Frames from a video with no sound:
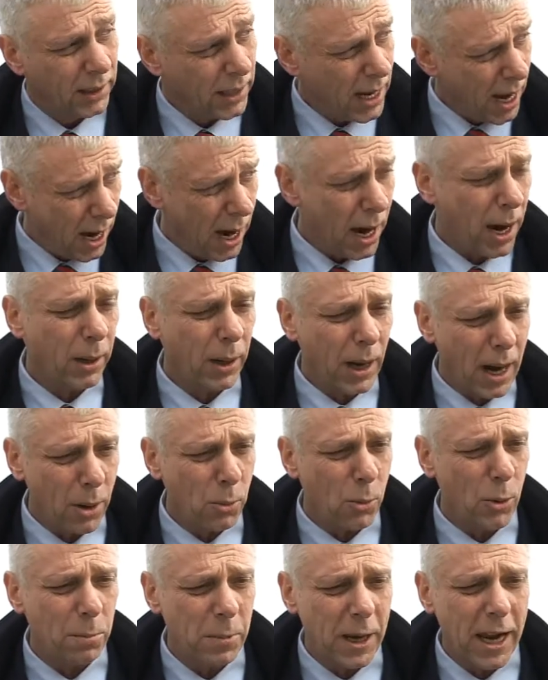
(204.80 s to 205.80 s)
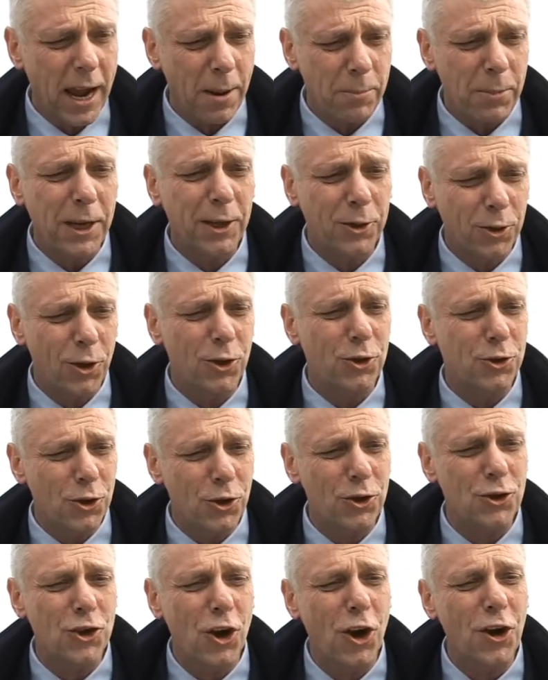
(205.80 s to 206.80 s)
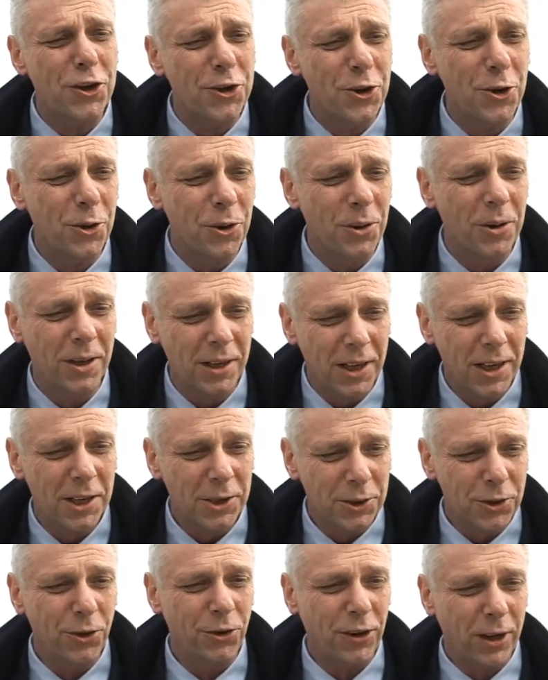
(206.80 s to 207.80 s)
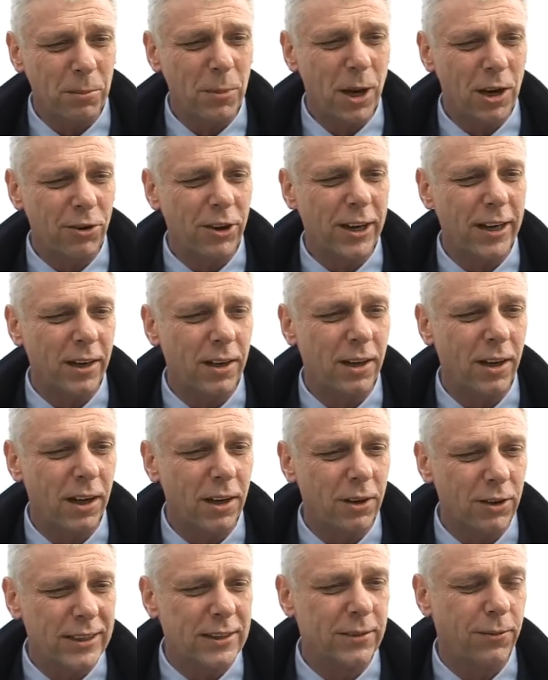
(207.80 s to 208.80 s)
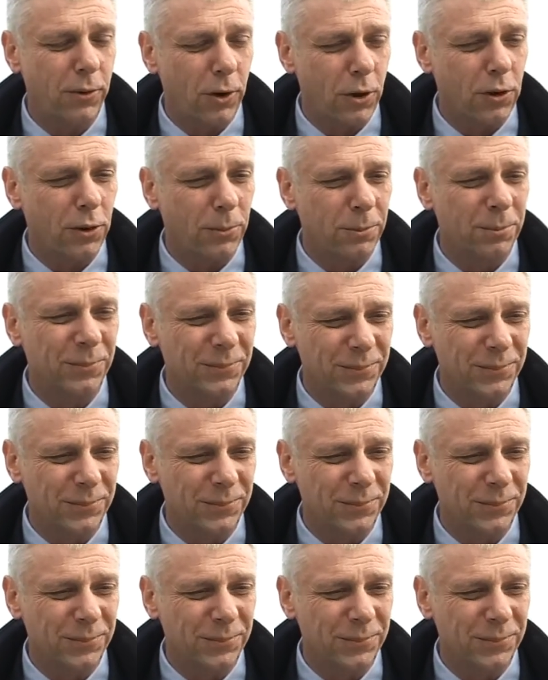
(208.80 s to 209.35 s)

Yeah, I, I would be happy to, to join you during Marine uh, Risk Forum.